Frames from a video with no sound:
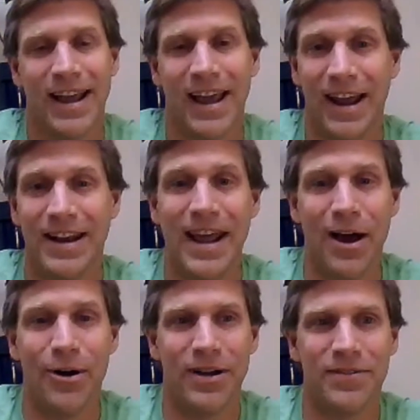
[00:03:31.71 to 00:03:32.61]
And I
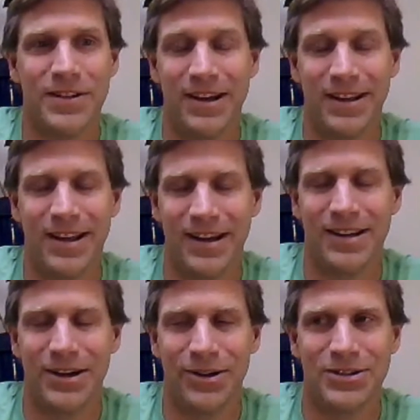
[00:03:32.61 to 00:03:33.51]
now have dedicated, you know,